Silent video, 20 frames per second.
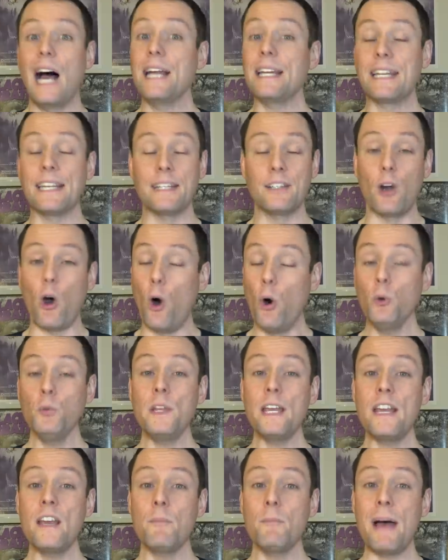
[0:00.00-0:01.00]
I can
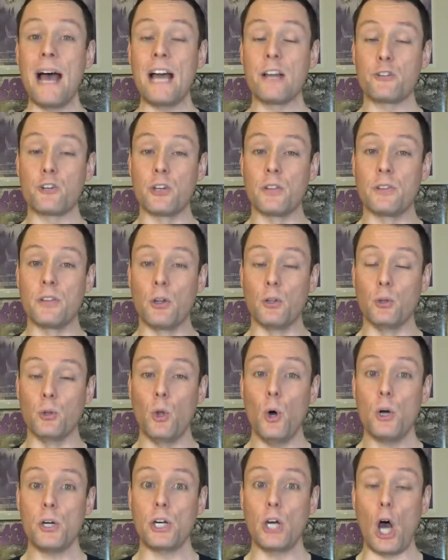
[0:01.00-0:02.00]
only imagine the
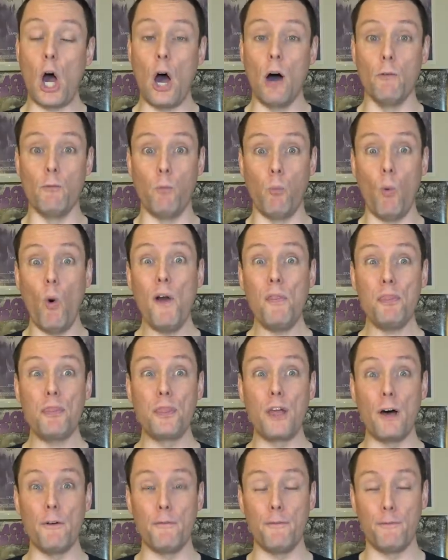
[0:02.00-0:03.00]
look of what
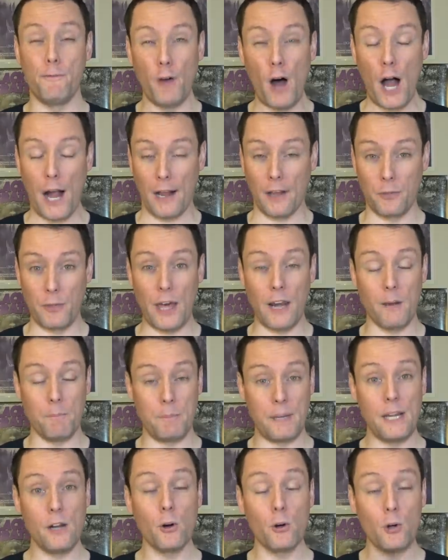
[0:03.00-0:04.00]
the fuck that
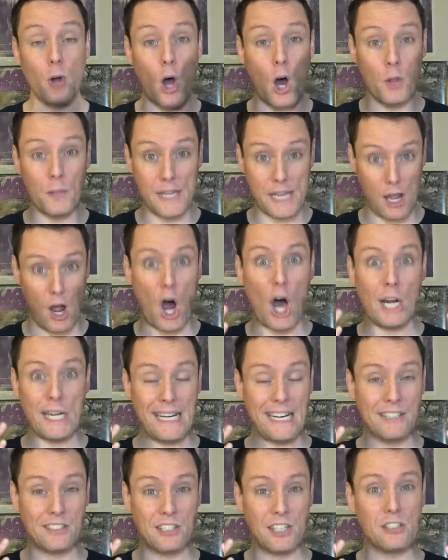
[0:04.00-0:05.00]
appeared on the
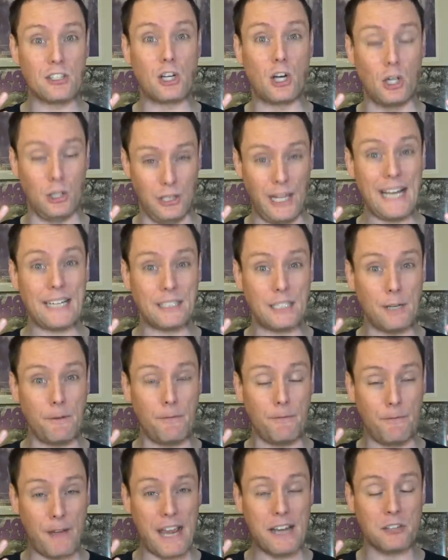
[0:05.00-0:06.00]
audience's collective
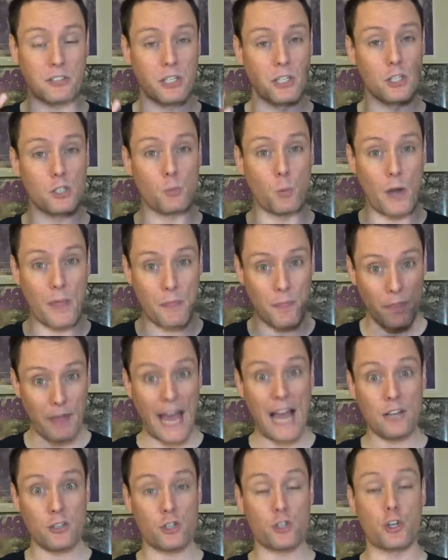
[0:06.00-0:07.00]
faces when
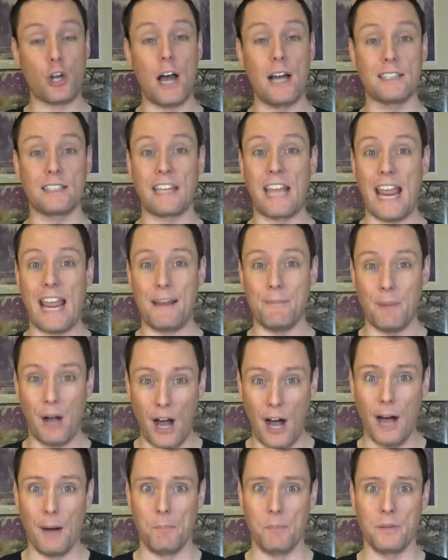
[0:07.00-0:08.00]
that shot came
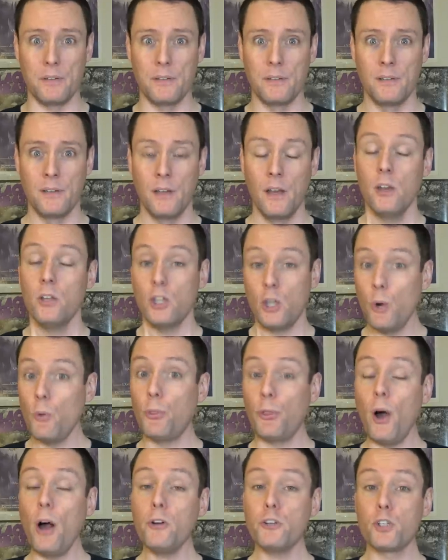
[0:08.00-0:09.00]
up. You
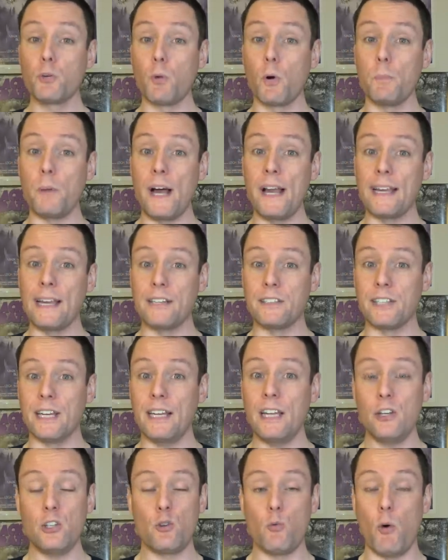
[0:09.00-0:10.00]
thought you were buying a
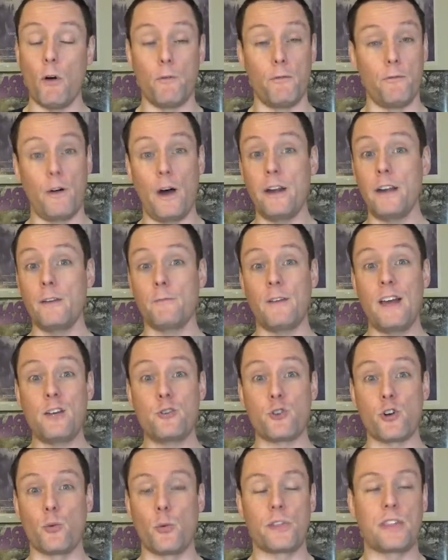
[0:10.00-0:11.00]
ticket to a fun
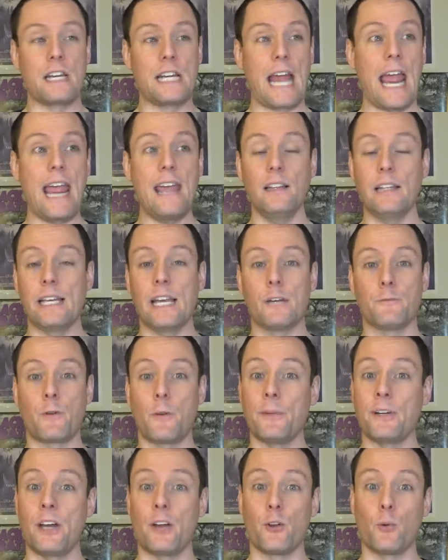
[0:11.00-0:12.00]
adventure with an alien
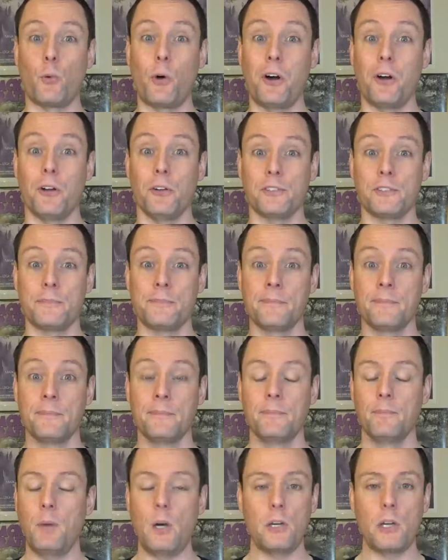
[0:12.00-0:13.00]
from another world.
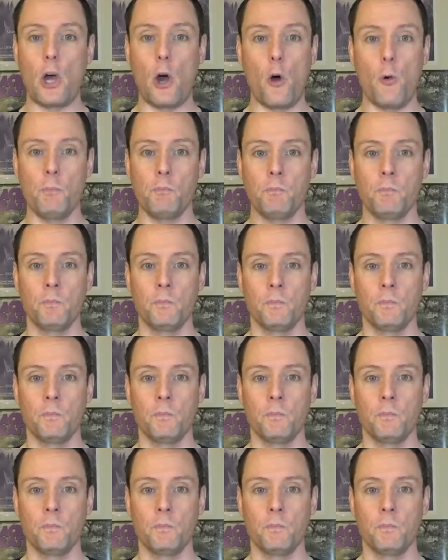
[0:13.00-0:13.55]
But no,